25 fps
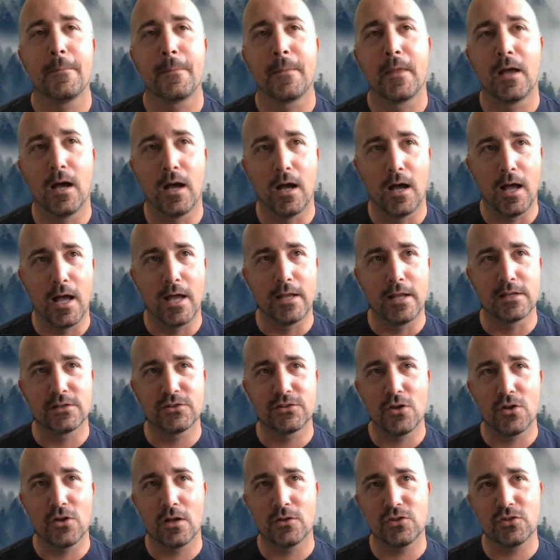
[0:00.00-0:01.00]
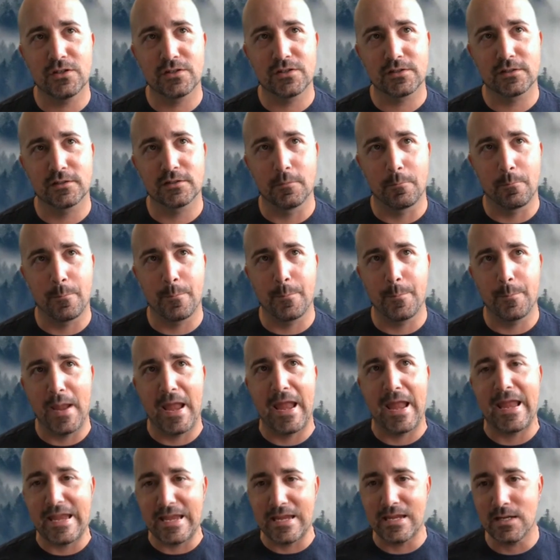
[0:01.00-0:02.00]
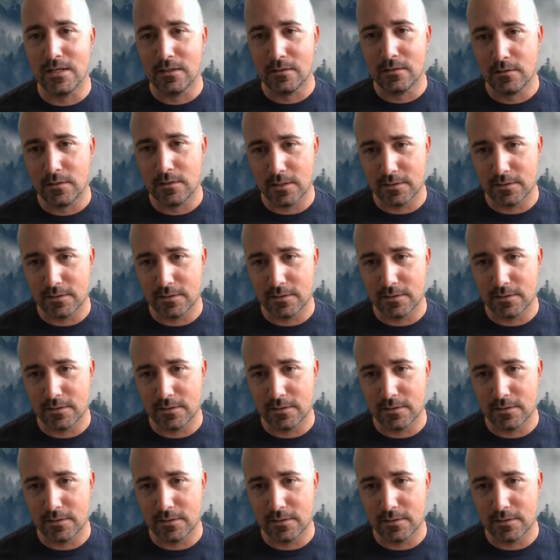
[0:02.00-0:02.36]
And it's not just the pain,